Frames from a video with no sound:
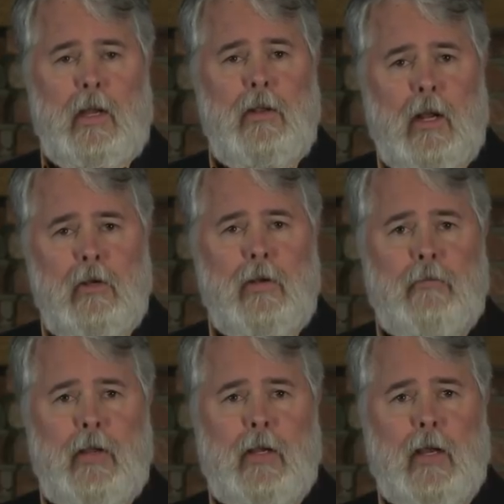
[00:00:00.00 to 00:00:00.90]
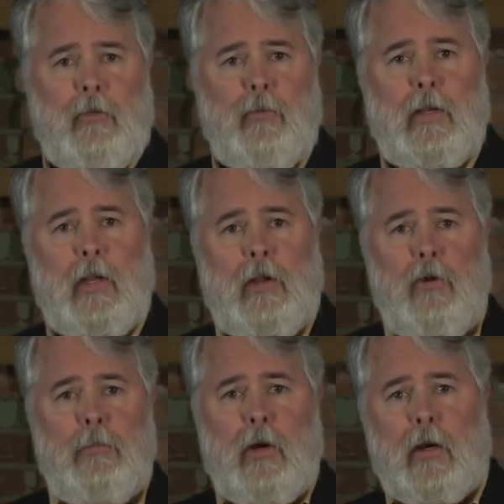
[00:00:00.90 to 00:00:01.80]
Dr. Vetvicka has written a
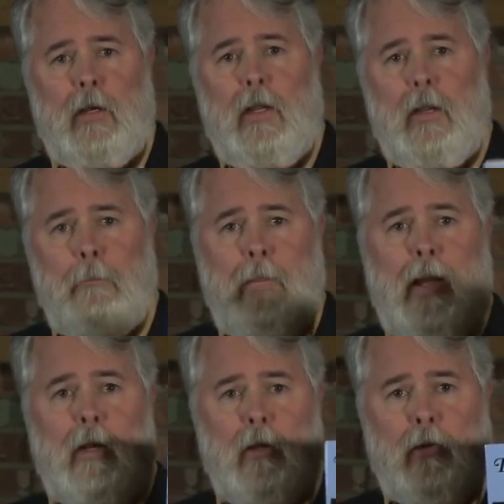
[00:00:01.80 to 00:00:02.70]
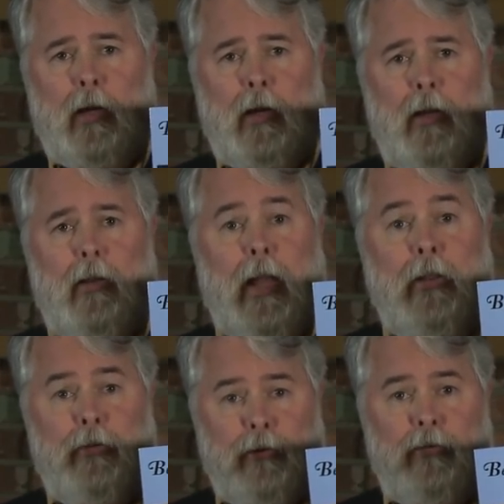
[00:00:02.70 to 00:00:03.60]
new book, Beta-Glucan,
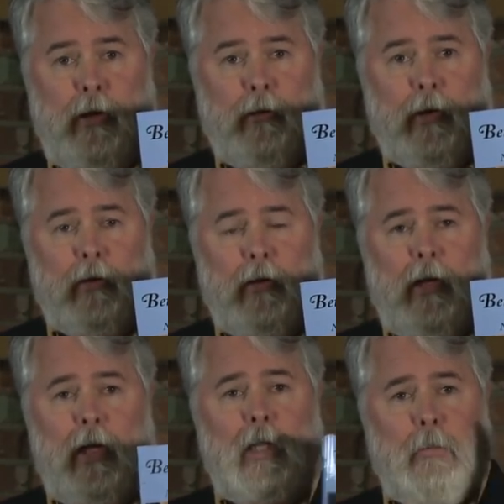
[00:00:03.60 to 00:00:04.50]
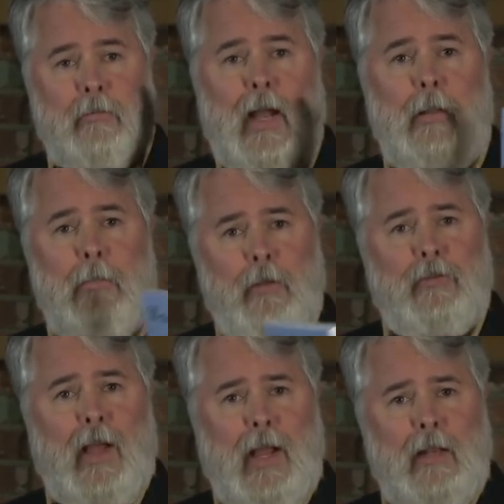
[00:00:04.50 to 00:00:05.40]
Nature's Secret, to provide both
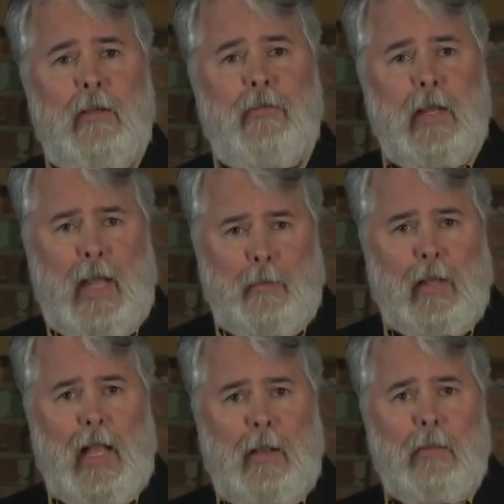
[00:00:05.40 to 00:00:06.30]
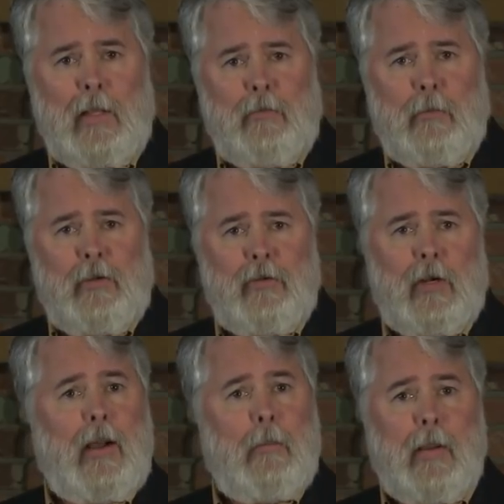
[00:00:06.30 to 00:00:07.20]
scientific and reliable
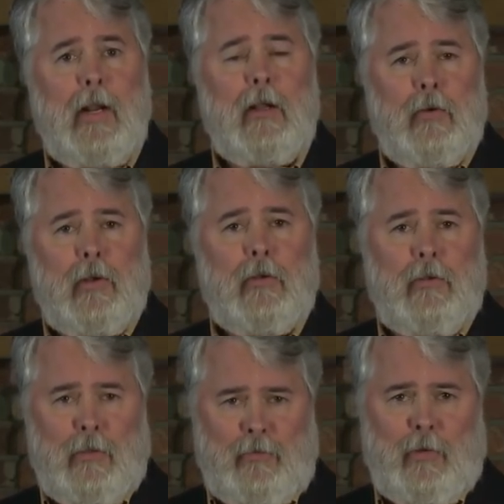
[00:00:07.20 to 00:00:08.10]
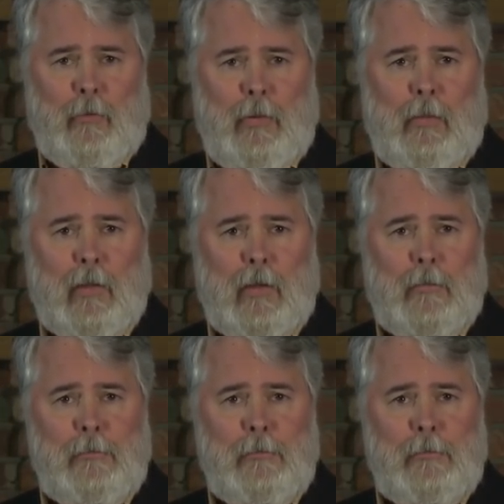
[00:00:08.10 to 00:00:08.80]
information about beta-glucan to the general public.